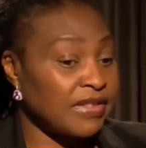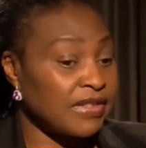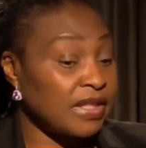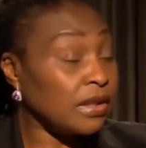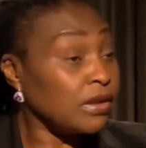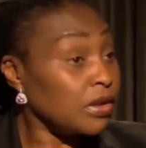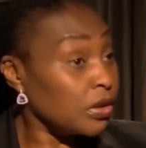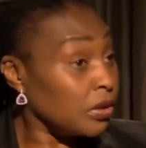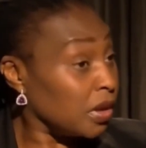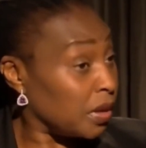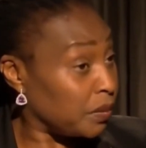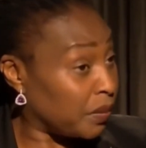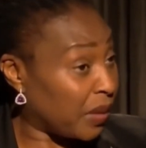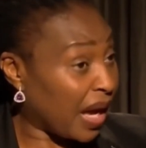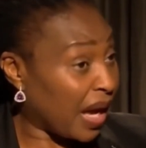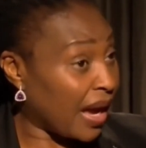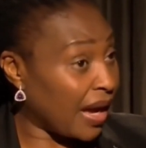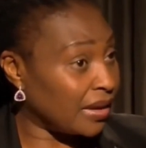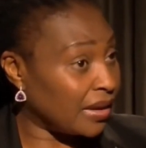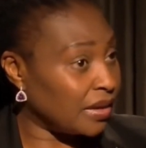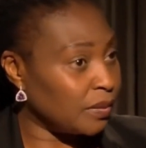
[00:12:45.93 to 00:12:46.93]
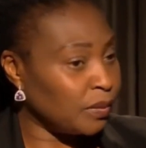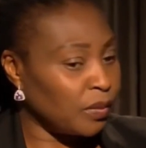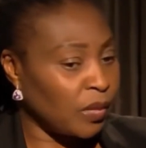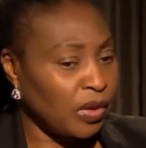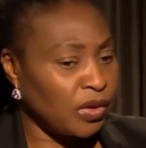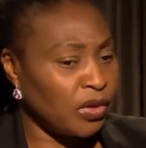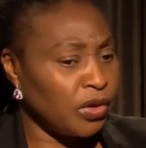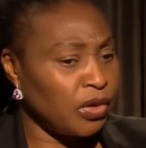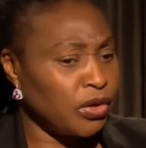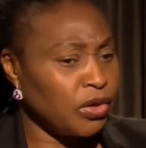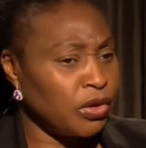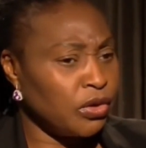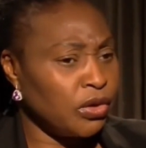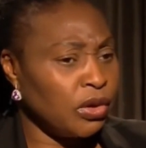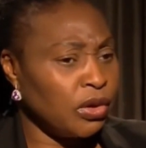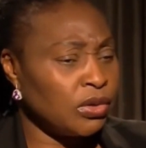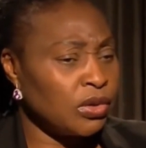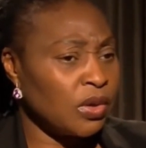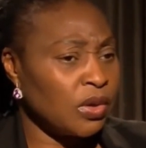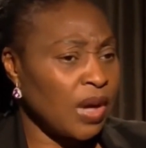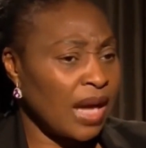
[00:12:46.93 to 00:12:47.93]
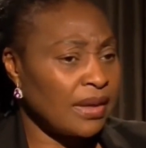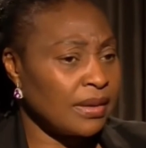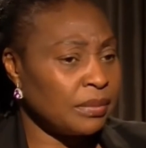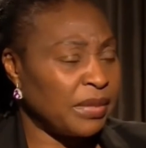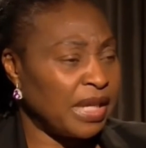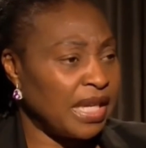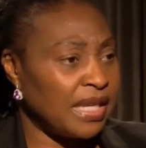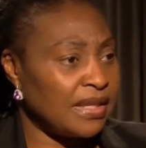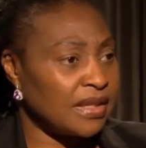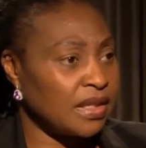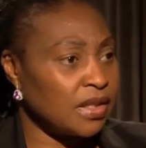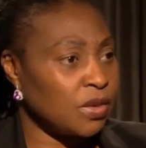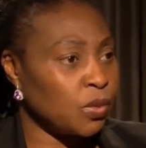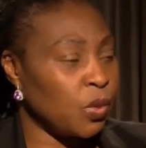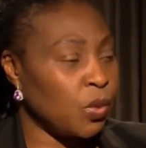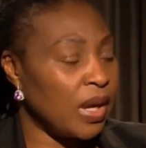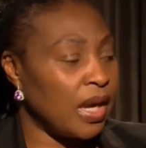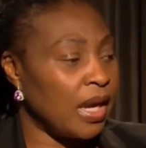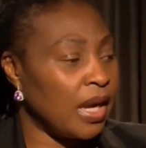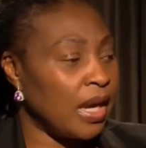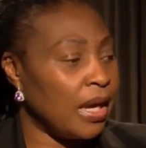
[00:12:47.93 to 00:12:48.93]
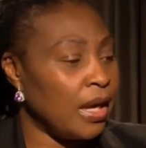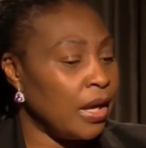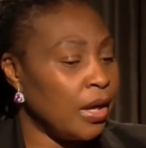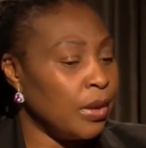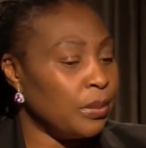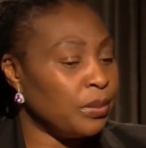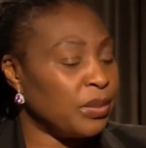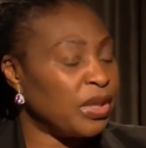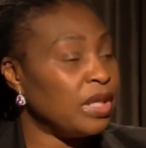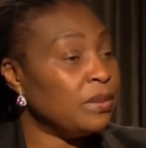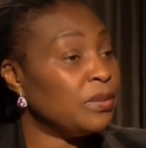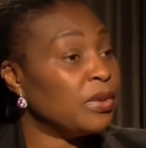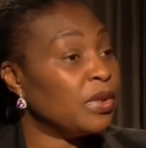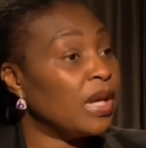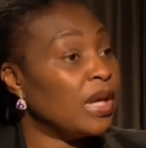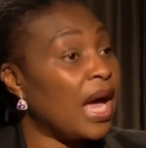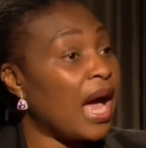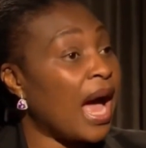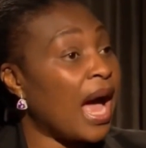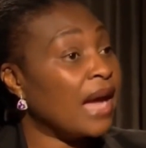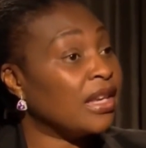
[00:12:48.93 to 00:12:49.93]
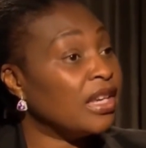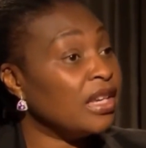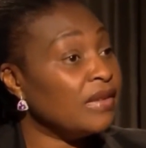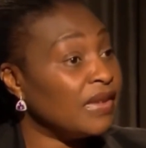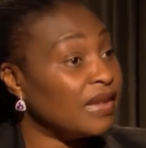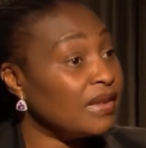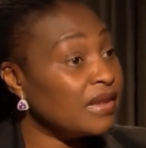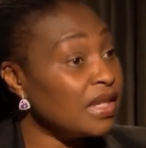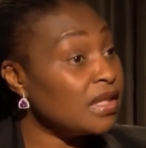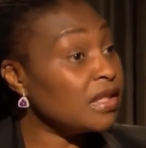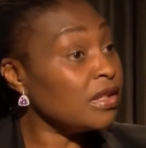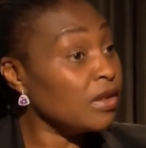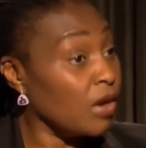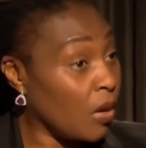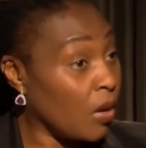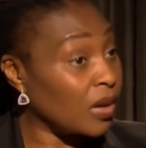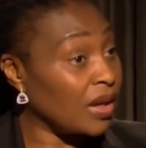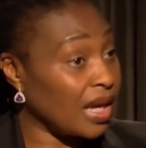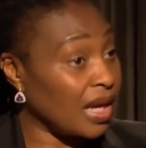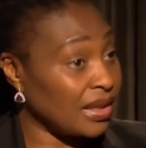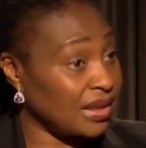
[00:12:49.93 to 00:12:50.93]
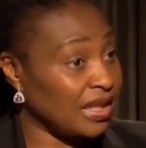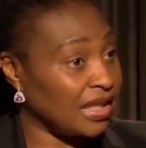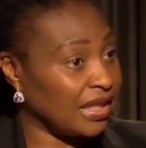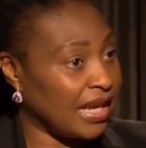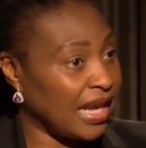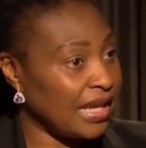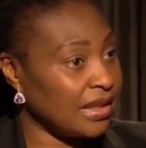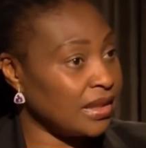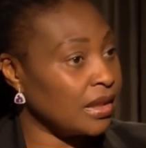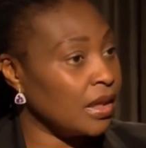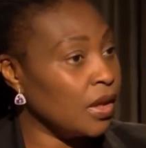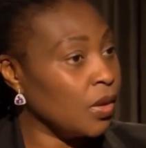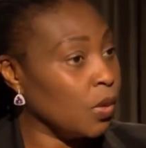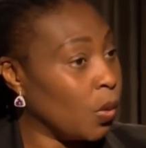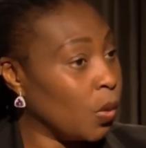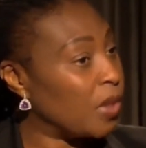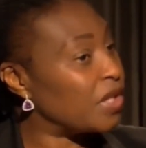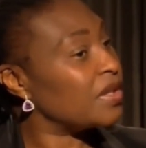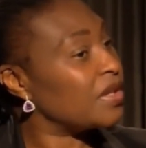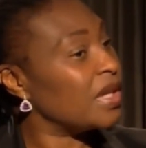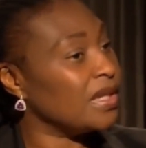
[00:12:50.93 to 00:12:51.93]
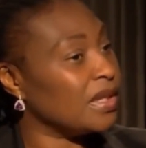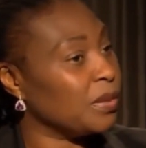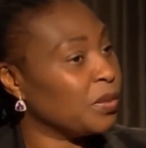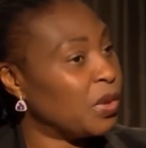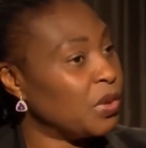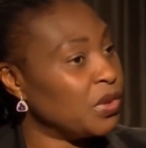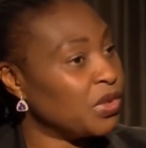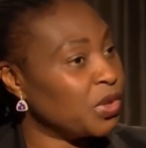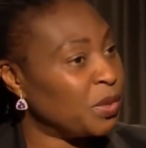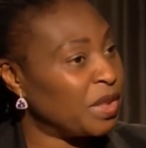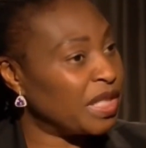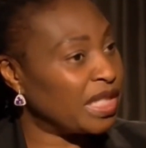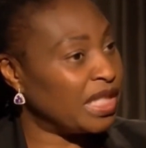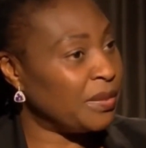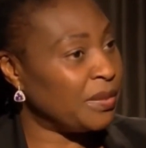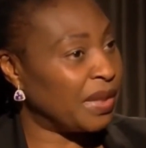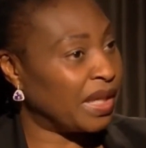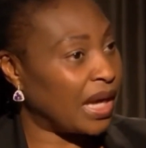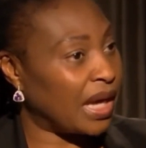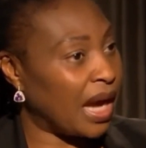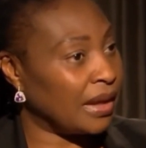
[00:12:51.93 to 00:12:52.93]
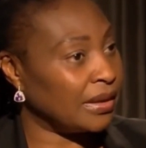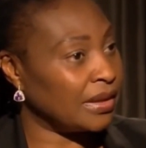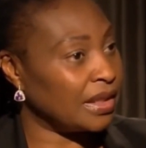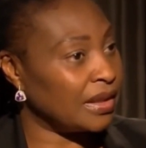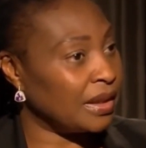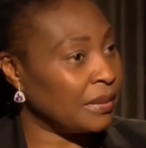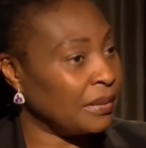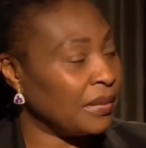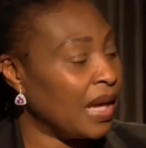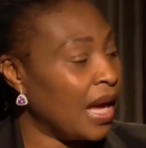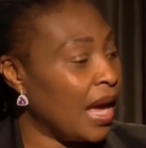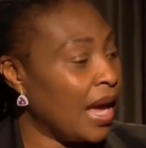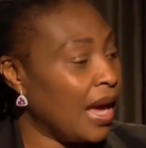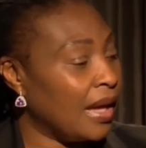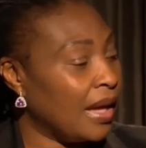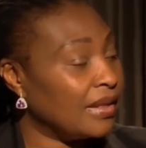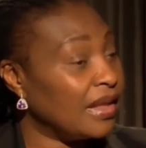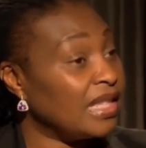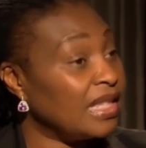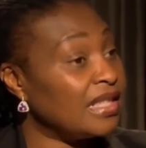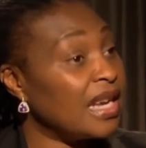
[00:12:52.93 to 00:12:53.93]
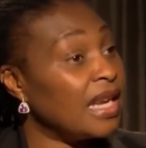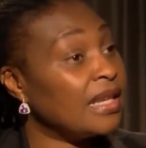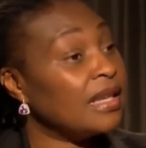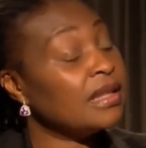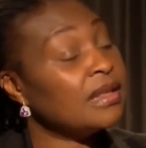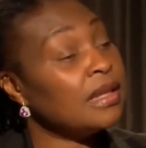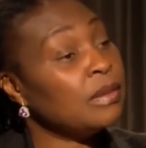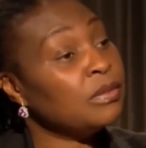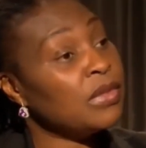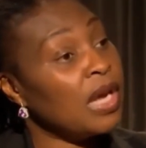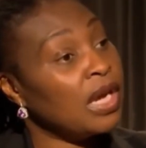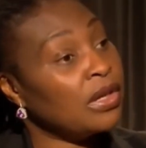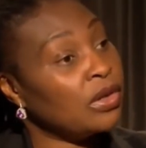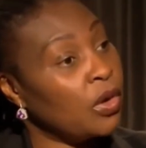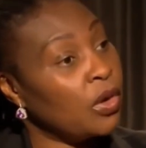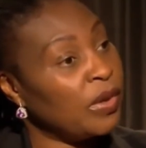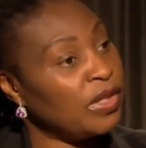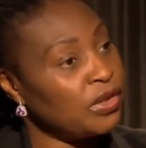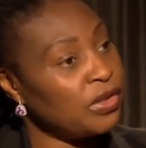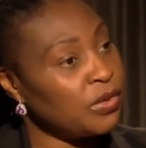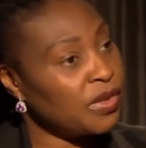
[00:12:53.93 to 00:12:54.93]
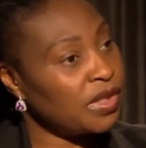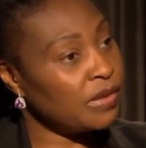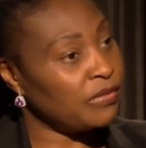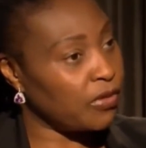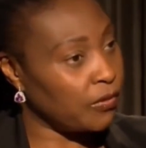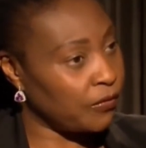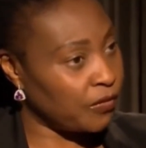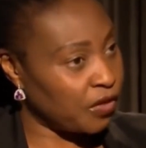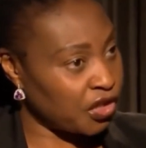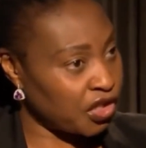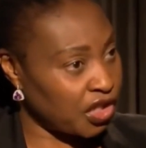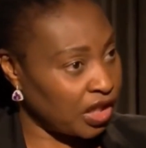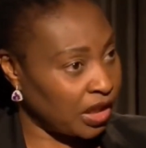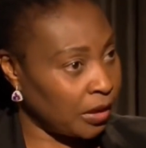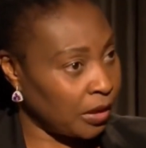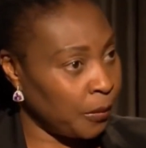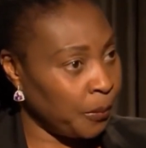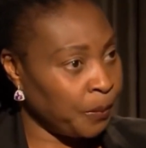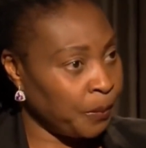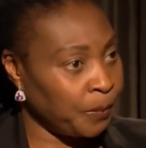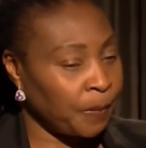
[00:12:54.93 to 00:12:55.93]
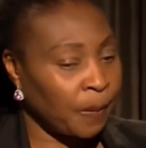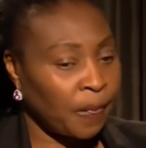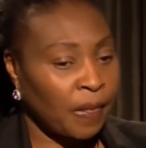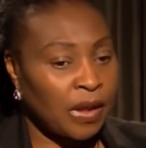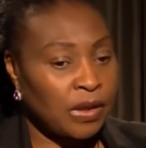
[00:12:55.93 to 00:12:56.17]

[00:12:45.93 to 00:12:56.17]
I've seen good and bad. You know, you go to other places where people are given these long-lasting nets, which they're supposed to be sleeping under them. They're taking them and go and use them for fishing. Yeah.